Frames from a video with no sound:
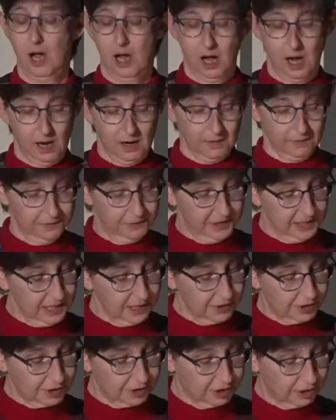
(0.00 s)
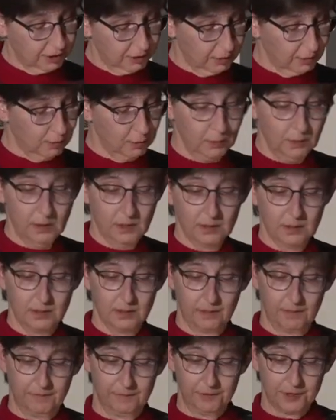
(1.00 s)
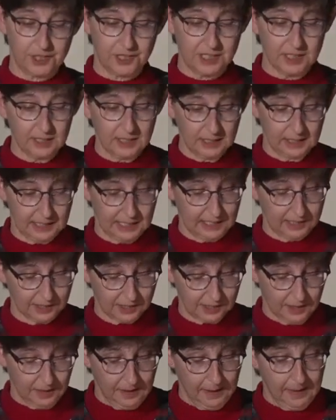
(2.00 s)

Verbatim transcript: of these two facilities.